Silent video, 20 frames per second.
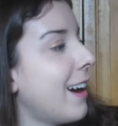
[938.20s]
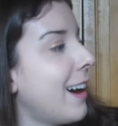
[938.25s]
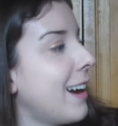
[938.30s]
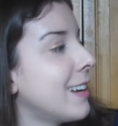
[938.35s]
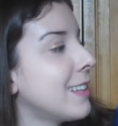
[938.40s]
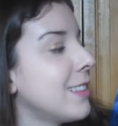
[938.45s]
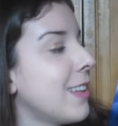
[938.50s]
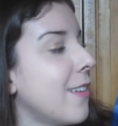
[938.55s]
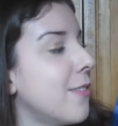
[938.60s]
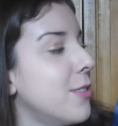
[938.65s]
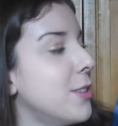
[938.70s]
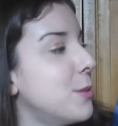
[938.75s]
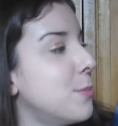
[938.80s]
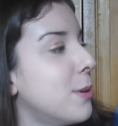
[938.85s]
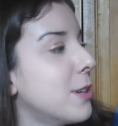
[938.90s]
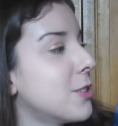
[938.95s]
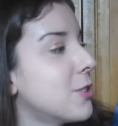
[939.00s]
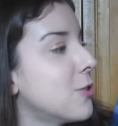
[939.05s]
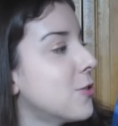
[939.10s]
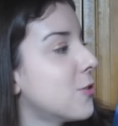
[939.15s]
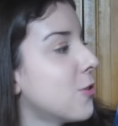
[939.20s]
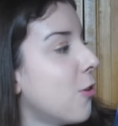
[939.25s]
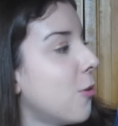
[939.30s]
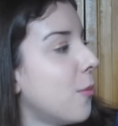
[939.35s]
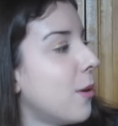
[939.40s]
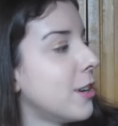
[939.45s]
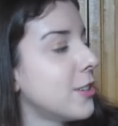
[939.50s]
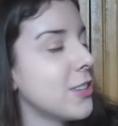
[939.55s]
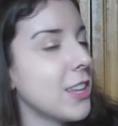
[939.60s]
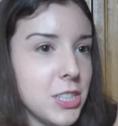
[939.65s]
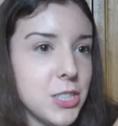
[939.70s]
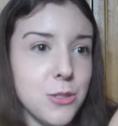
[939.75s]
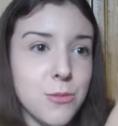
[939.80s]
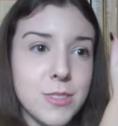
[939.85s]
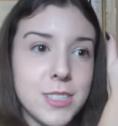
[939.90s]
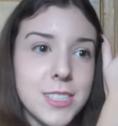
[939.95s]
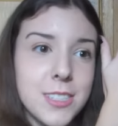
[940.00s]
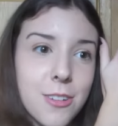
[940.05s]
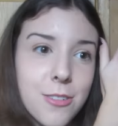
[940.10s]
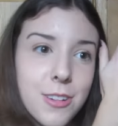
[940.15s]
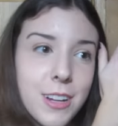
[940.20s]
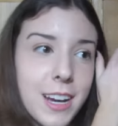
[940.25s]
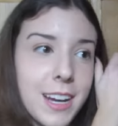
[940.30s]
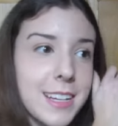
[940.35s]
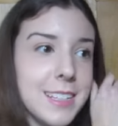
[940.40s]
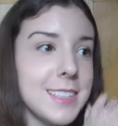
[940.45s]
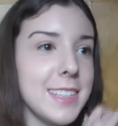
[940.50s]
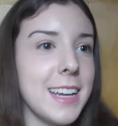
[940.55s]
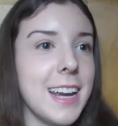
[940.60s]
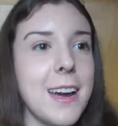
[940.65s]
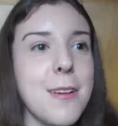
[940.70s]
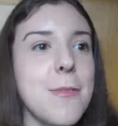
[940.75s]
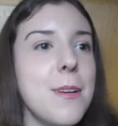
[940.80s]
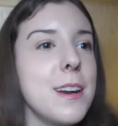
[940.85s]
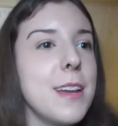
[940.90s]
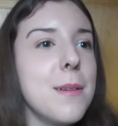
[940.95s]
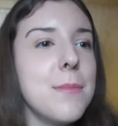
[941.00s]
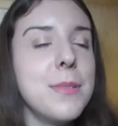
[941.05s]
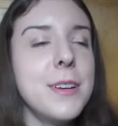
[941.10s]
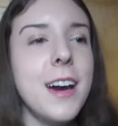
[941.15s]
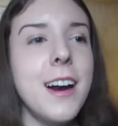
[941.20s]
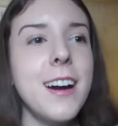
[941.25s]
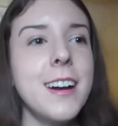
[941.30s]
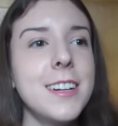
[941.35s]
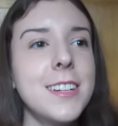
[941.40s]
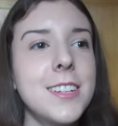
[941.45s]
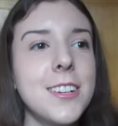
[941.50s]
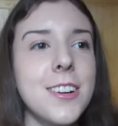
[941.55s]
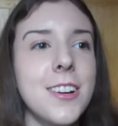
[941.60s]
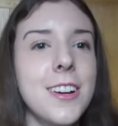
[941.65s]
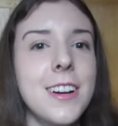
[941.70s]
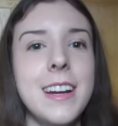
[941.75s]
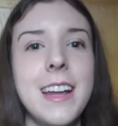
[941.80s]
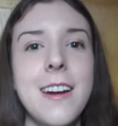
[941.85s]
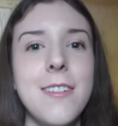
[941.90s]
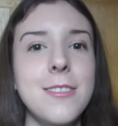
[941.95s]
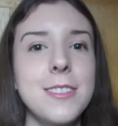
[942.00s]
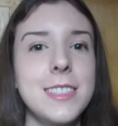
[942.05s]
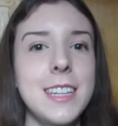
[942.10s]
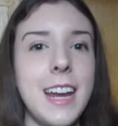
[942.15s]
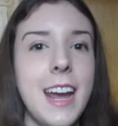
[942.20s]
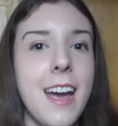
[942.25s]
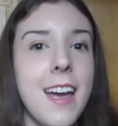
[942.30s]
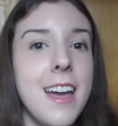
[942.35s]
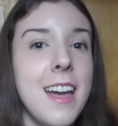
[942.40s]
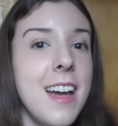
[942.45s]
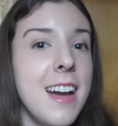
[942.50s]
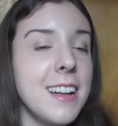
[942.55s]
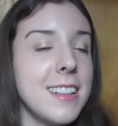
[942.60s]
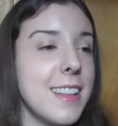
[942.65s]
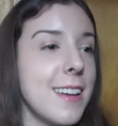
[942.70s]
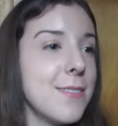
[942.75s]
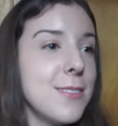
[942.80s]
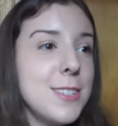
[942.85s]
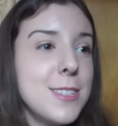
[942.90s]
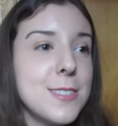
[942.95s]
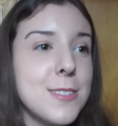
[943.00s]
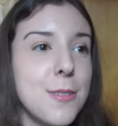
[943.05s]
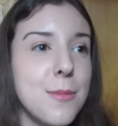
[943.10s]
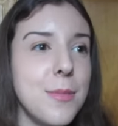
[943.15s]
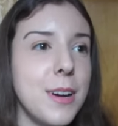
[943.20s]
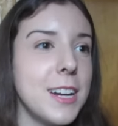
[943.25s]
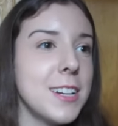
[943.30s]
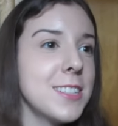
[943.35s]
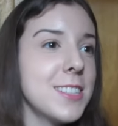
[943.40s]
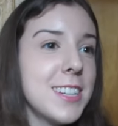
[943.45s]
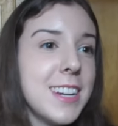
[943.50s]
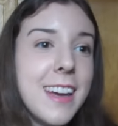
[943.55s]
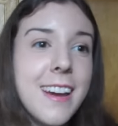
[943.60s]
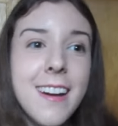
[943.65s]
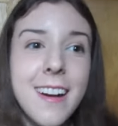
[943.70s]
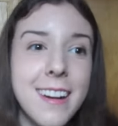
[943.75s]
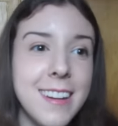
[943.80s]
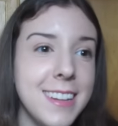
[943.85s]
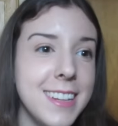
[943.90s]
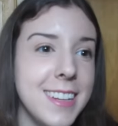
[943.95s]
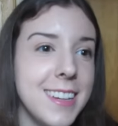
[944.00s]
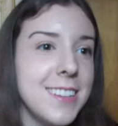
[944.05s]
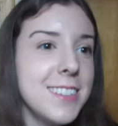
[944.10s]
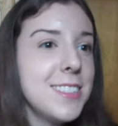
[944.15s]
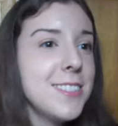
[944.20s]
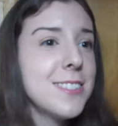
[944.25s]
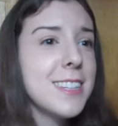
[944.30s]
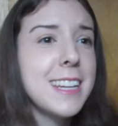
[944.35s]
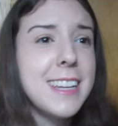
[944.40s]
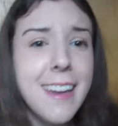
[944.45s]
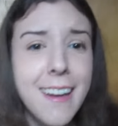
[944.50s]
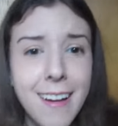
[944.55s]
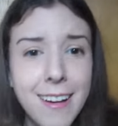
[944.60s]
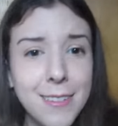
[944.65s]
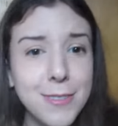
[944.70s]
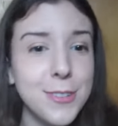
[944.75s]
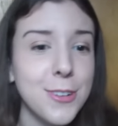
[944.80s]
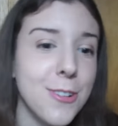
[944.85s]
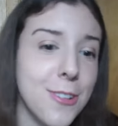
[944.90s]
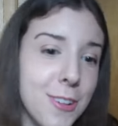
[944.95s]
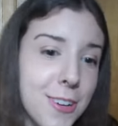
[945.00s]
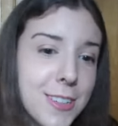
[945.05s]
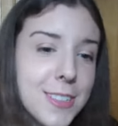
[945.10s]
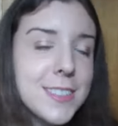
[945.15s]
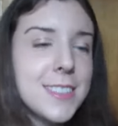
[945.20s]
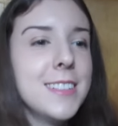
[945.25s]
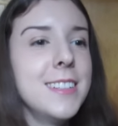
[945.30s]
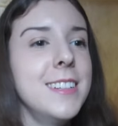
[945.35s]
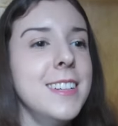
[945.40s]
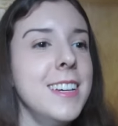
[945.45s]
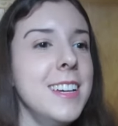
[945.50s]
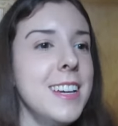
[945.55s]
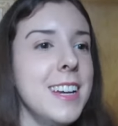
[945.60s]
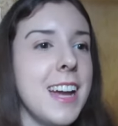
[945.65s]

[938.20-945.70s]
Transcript: I love this picture so much. She was so nice. Like, I went up and hugged her, and I was like, "I love you so much. Can I hug you?" She's like, "Yeah, of course." And